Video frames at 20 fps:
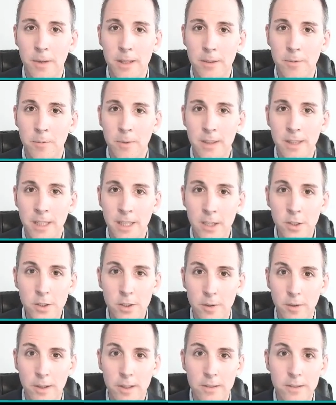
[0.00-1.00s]
what the
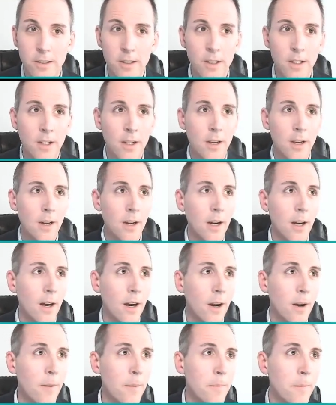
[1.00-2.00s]
issue is.
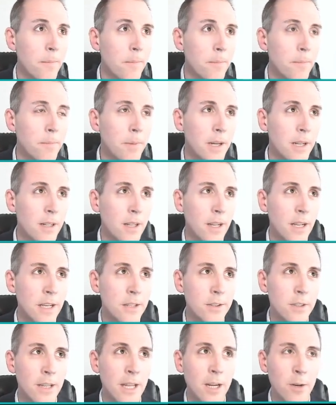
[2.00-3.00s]
But in
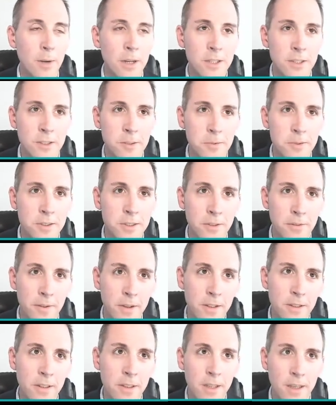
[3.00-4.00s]
answer to that question
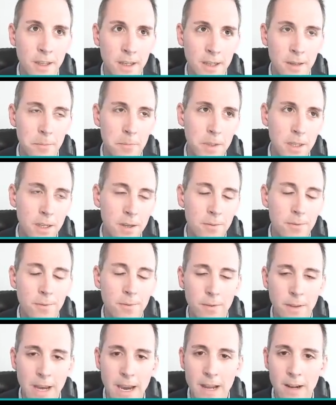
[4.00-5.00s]
specifically, it can be
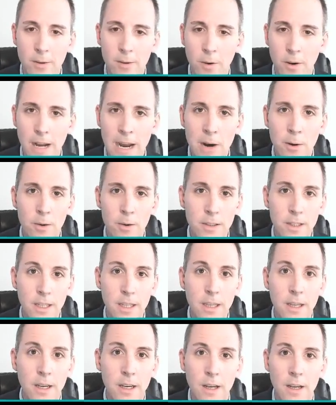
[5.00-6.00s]
flat or
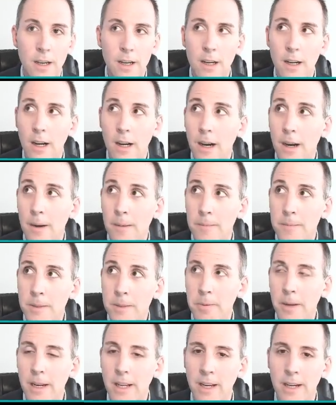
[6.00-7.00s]
hourly,
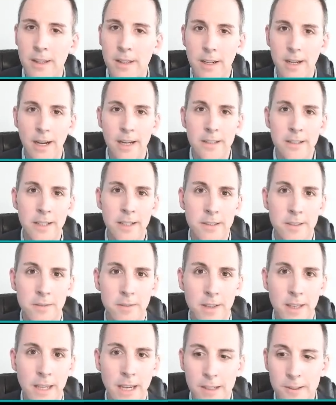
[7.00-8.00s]
depending on the context of
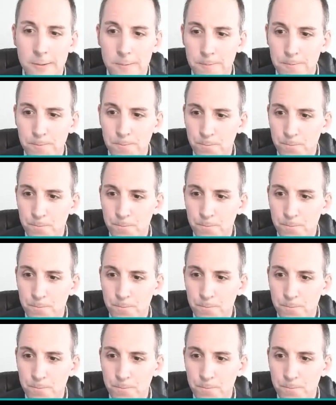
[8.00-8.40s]
the case.